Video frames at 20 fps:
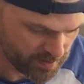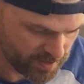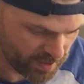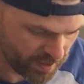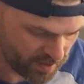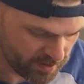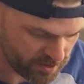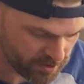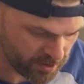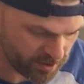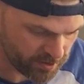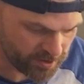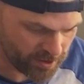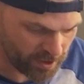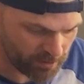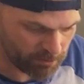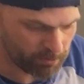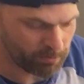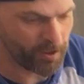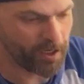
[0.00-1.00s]
Set the
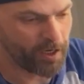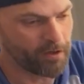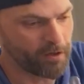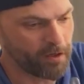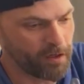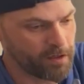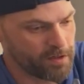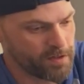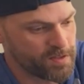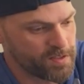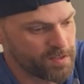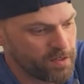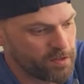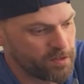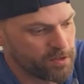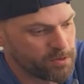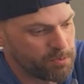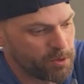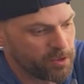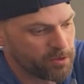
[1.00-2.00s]
turntable platter onto the
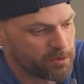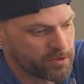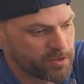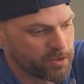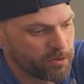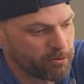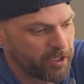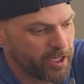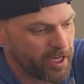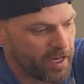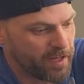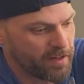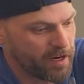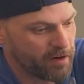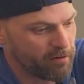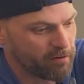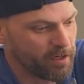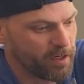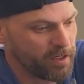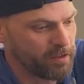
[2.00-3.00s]
center spindle. So we had
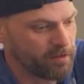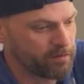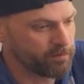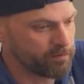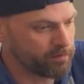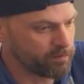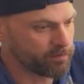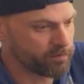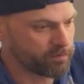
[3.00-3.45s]
that right.